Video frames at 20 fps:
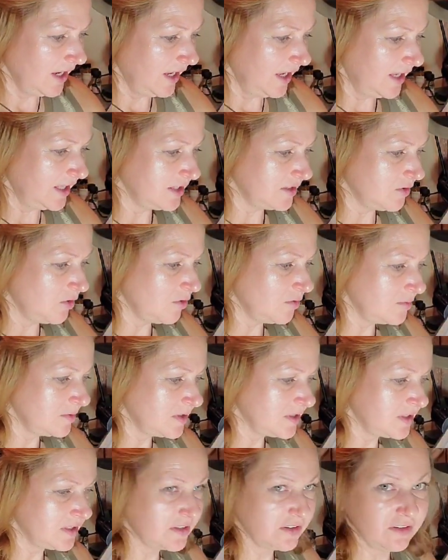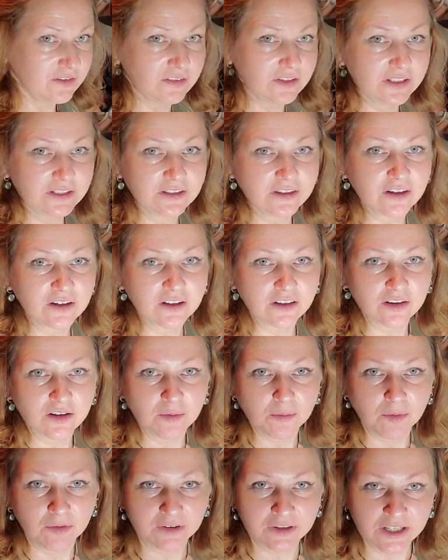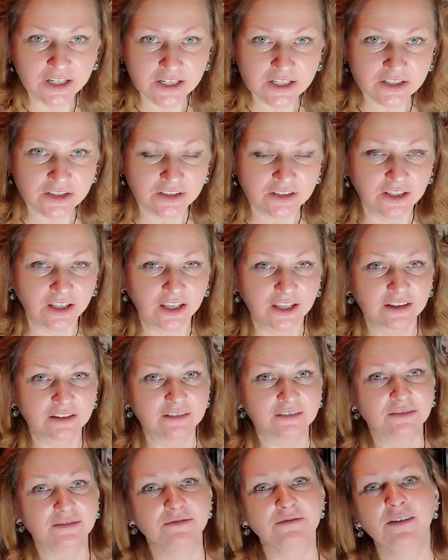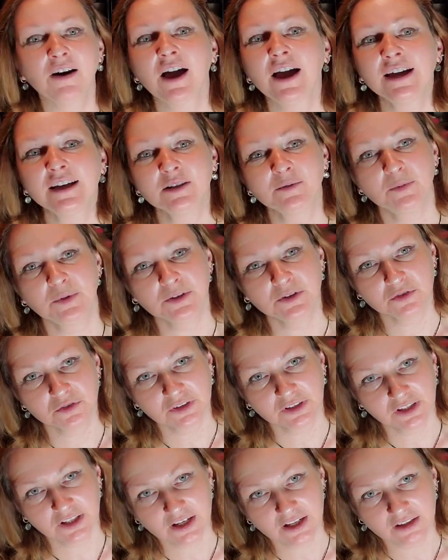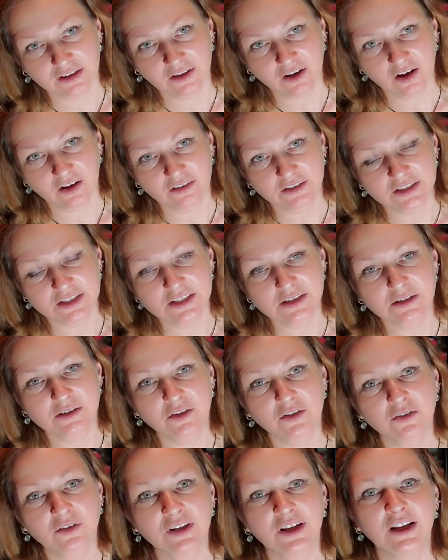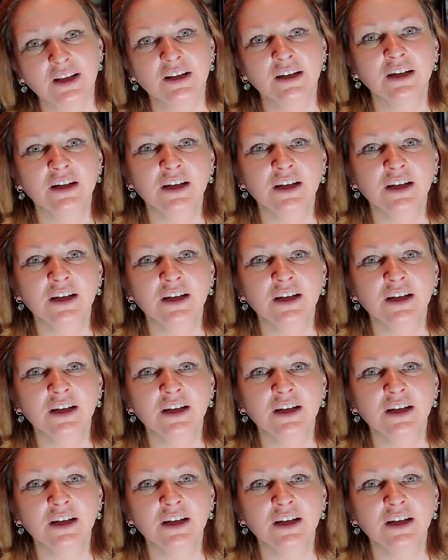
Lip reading: it's almost like a collaboration and fight between that colors, so that